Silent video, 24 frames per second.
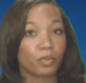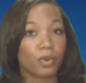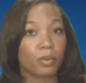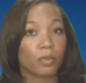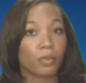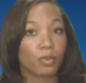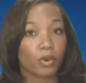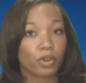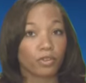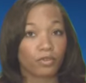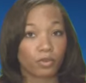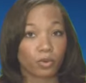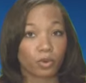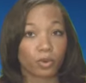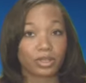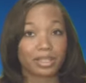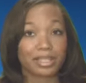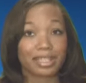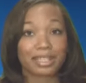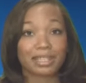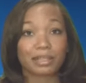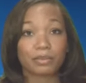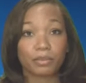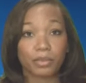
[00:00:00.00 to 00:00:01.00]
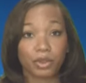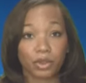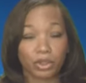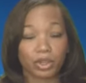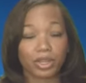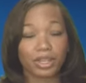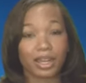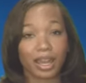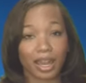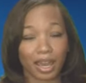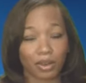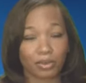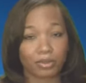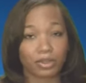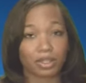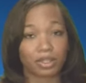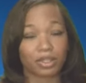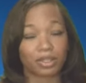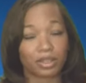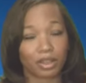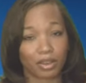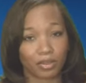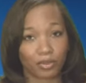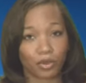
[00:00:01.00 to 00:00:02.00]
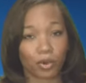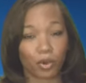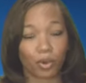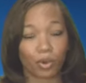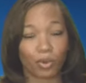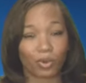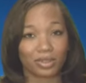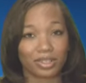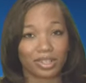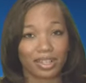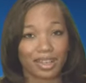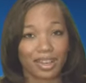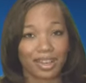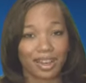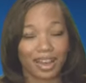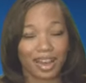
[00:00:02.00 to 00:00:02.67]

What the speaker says: 1.46 million ounces of gold.